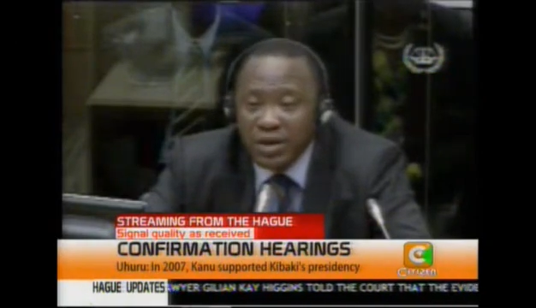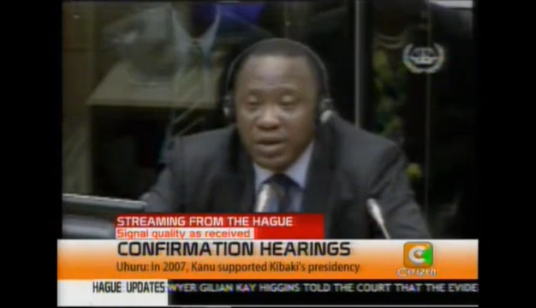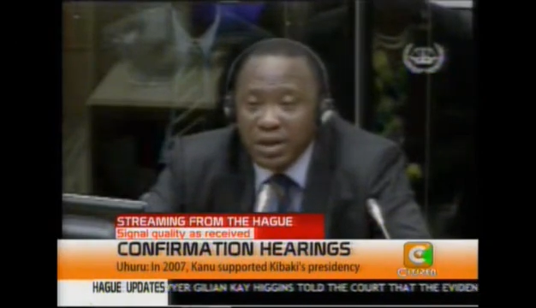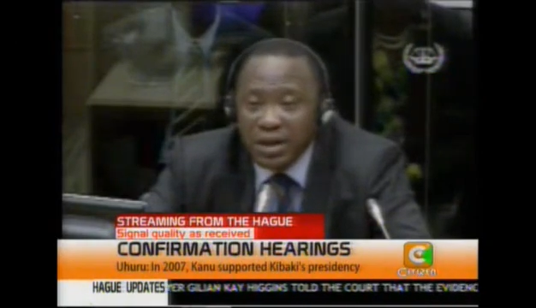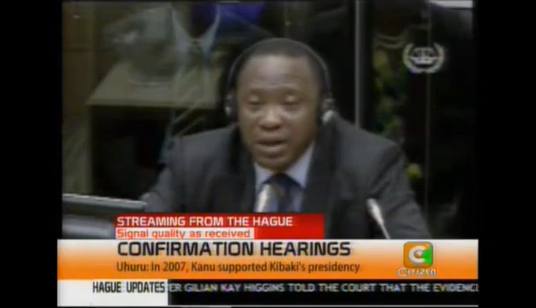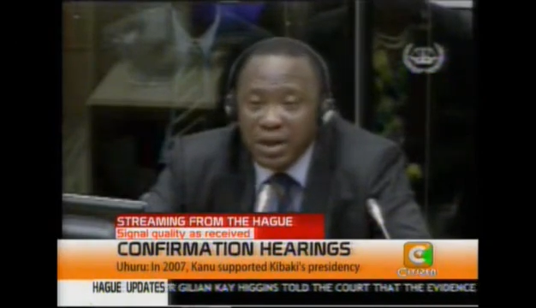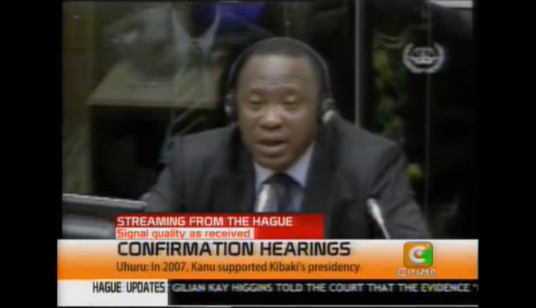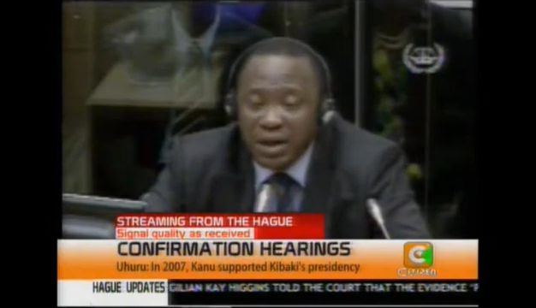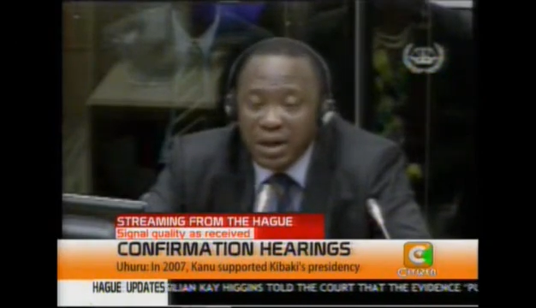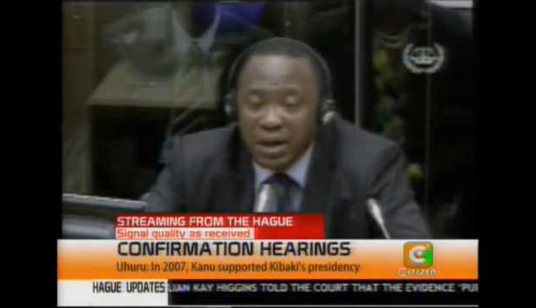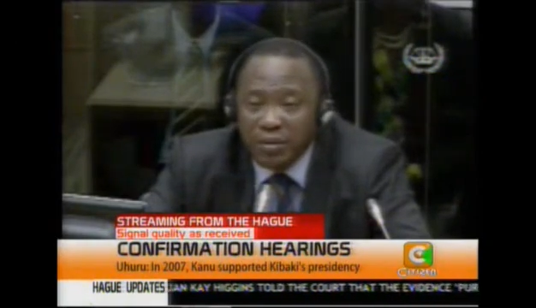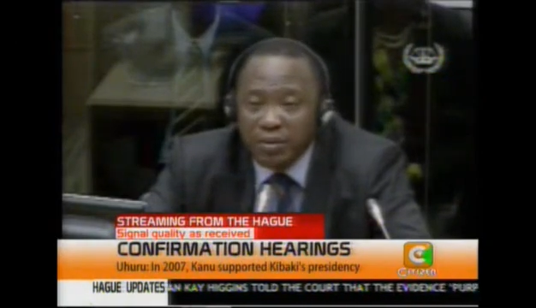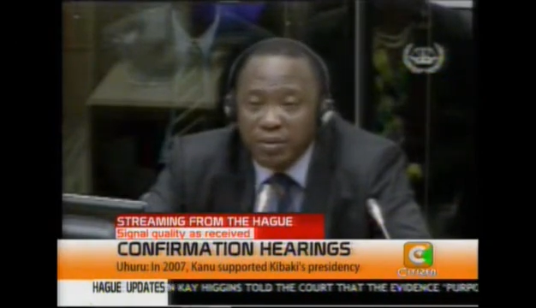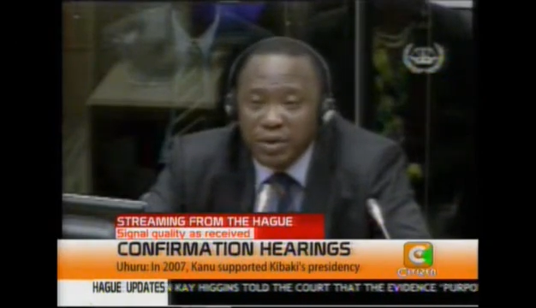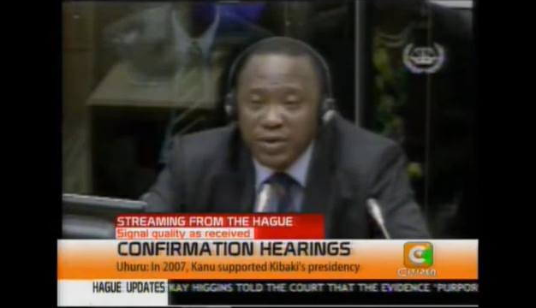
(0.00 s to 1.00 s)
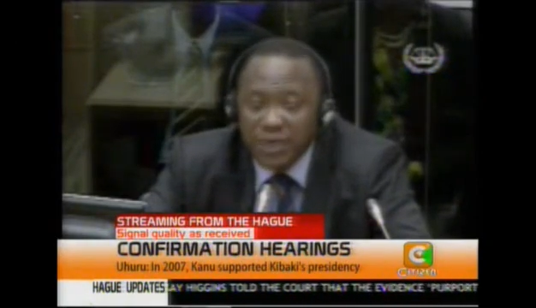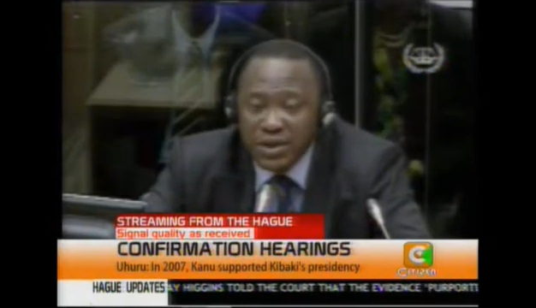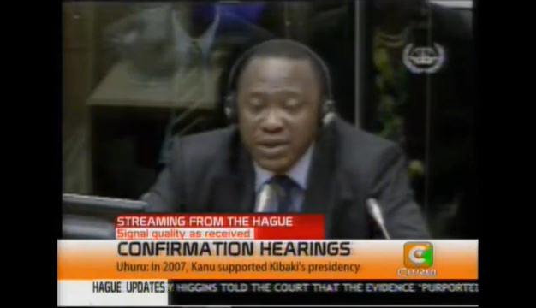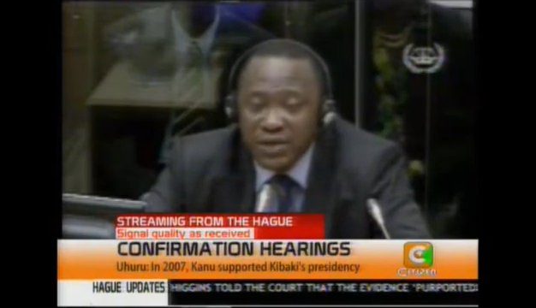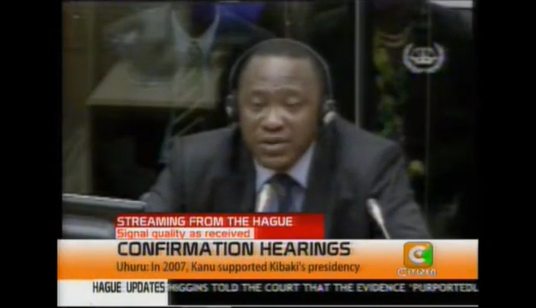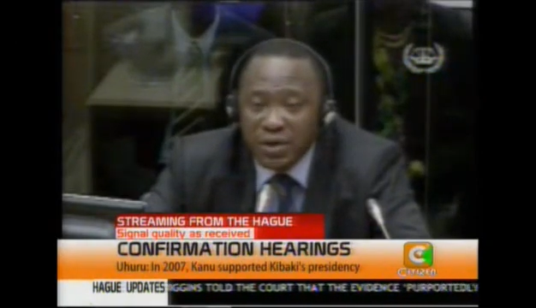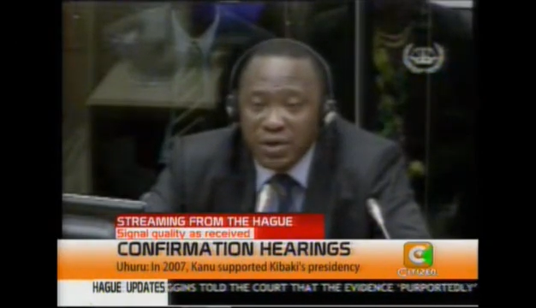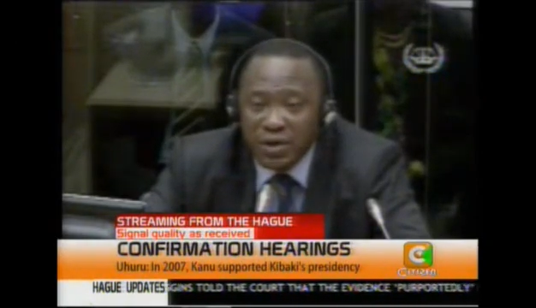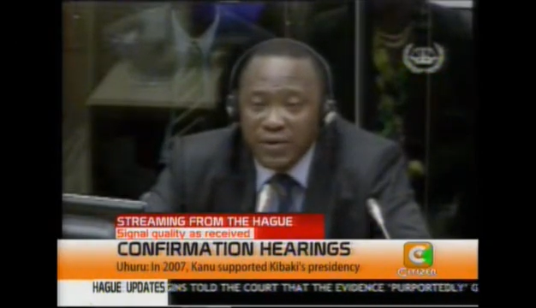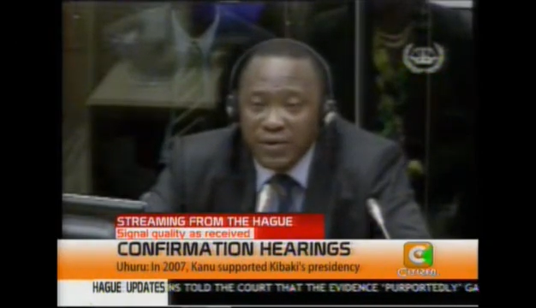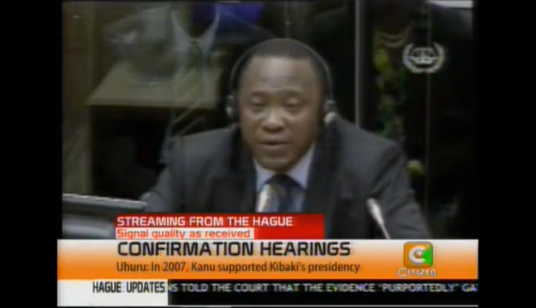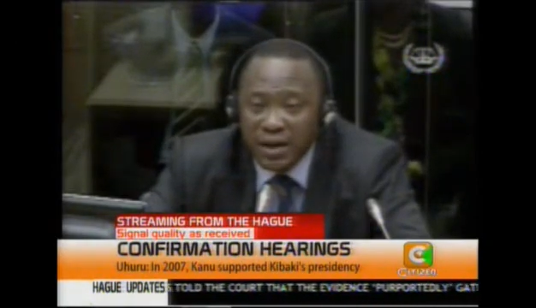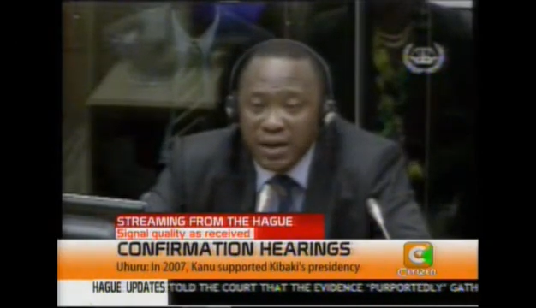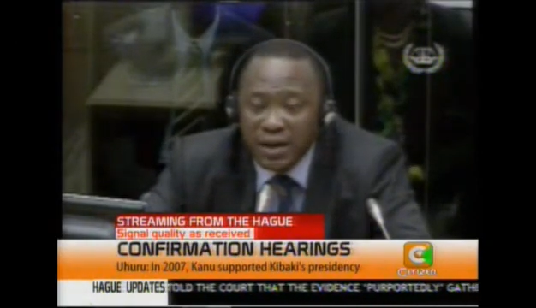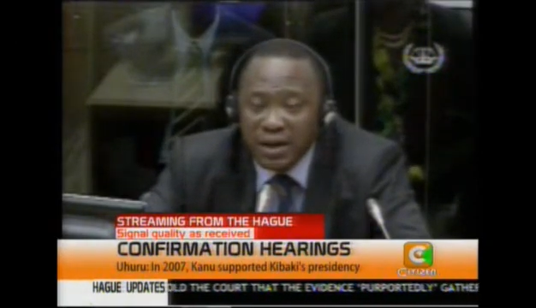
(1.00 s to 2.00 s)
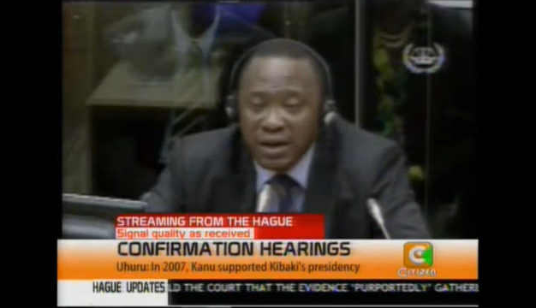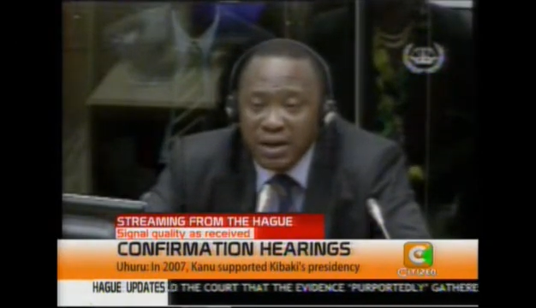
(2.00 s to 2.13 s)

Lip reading: the process of